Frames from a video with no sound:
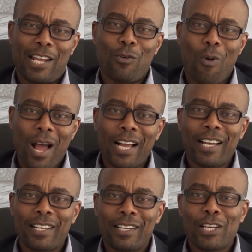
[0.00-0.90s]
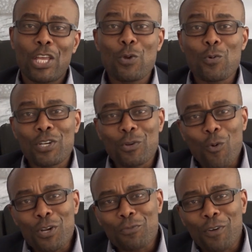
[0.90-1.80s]
And work you would
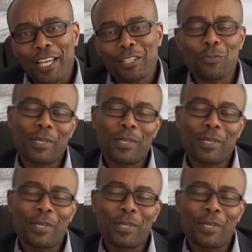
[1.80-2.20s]
quantify